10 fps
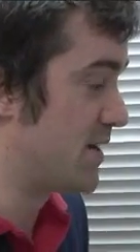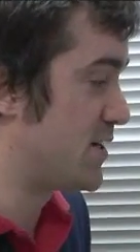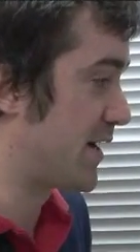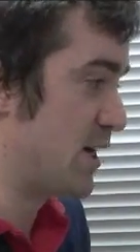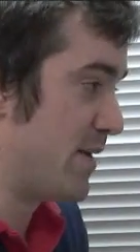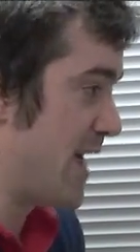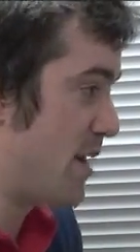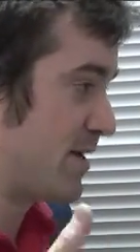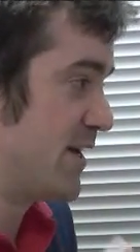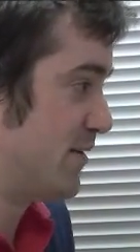It's not going to be
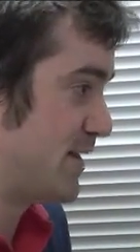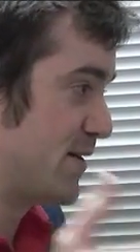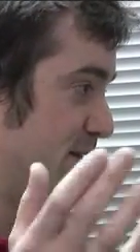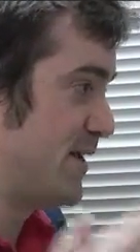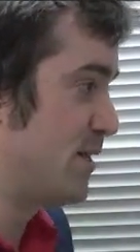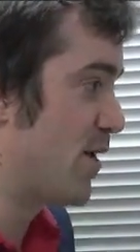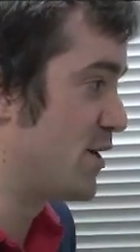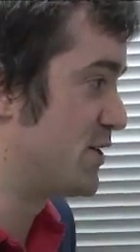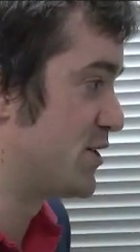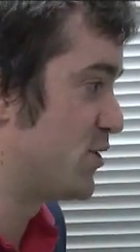happening out there in the
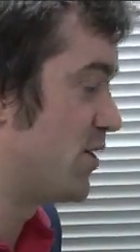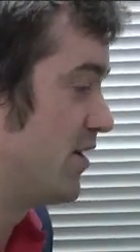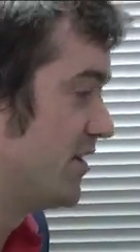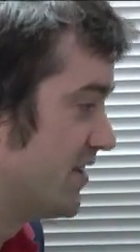Martian soil.